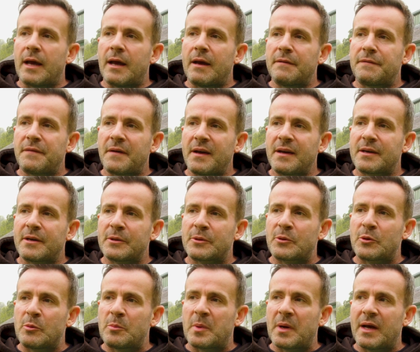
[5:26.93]
if I could
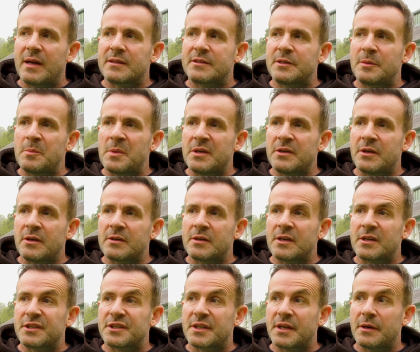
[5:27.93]
go back to my
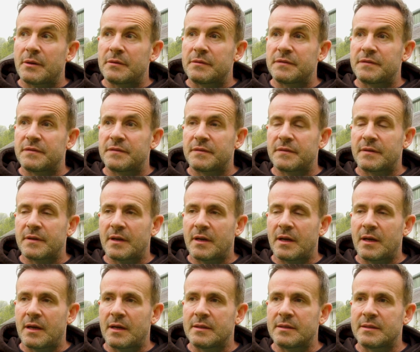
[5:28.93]
younger self,
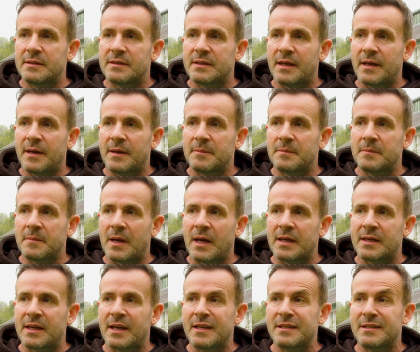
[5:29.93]
and um,
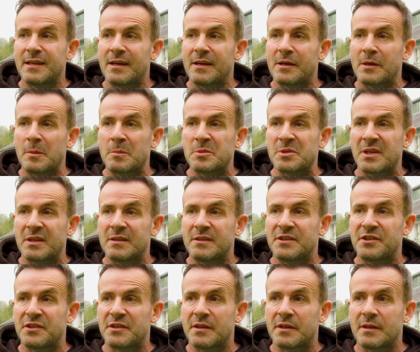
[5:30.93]
I guess that comes
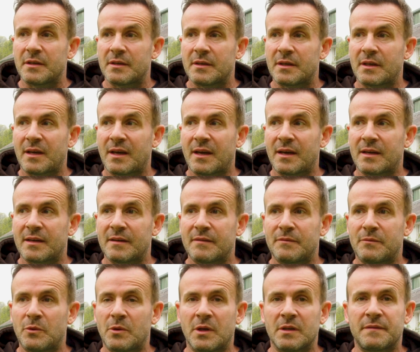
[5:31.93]
into the, the category
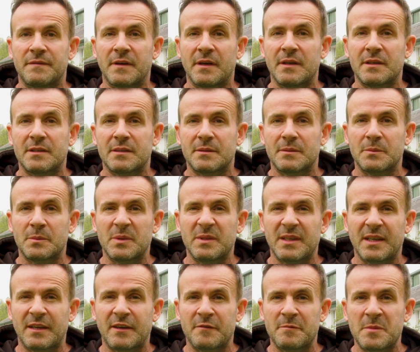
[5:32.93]
of what advice
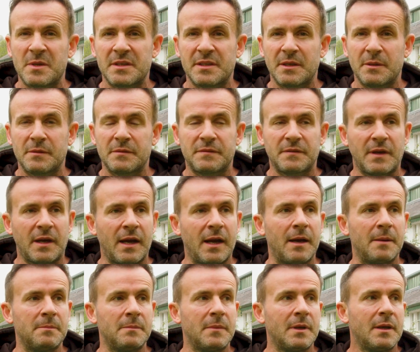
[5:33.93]
would I give myself?
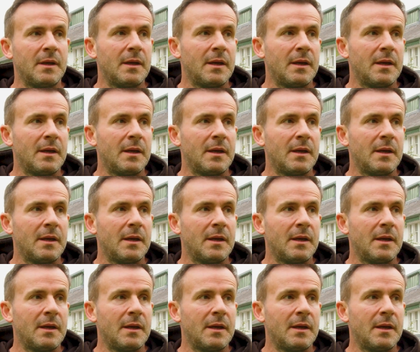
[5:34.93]
Um,